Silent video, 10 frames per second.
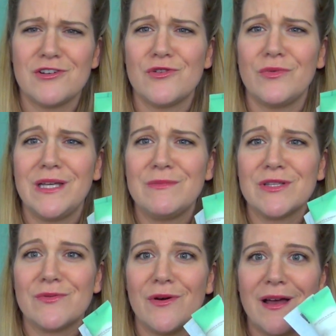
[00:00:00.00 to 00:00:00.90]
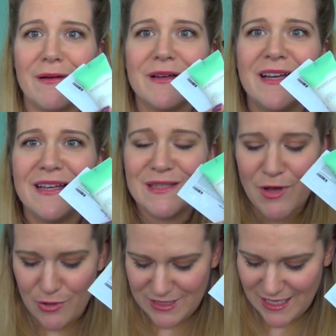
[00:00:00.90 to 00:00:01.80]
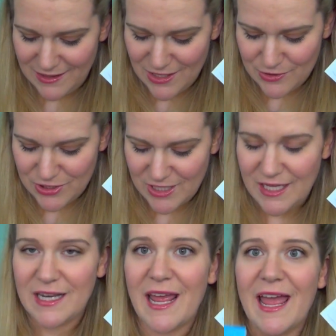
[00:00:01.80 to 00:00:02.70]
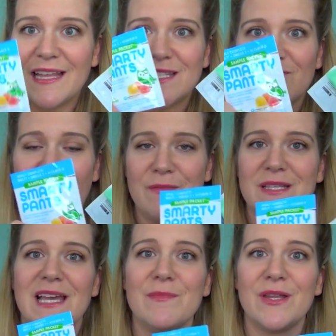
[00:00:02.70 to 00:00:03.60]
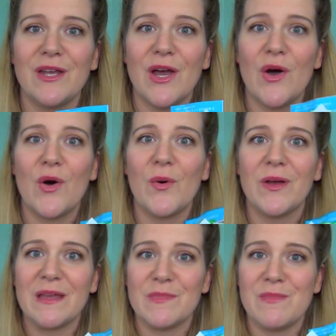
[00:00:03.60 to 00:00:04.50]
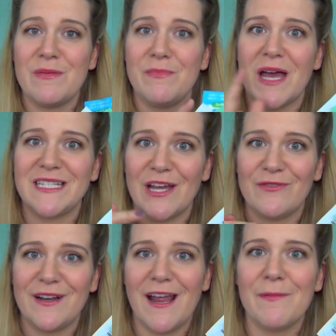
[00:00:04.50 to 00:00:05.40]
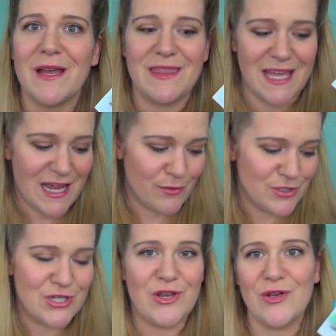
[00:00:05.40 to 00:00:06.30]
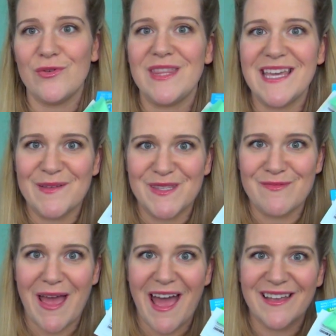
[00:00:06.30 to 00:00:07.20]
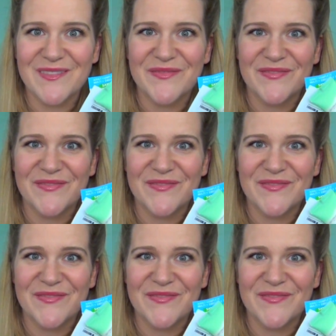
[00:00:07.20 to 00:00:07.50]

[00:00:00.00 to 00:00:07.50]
Oh, William just woke up. Some hotel lotion and some vitamins. I'm going to go get my baby back down for a nap, and then I will show you the Ipsy bag.